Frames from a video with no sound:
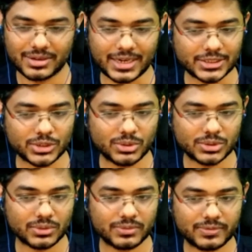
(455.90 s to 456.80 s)
crash
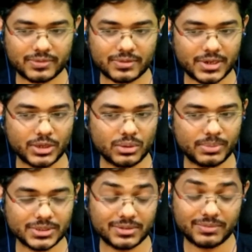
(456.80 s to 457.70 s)
course of
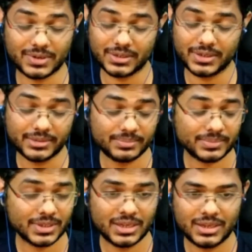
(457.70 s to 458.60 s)
Rylopus in one day.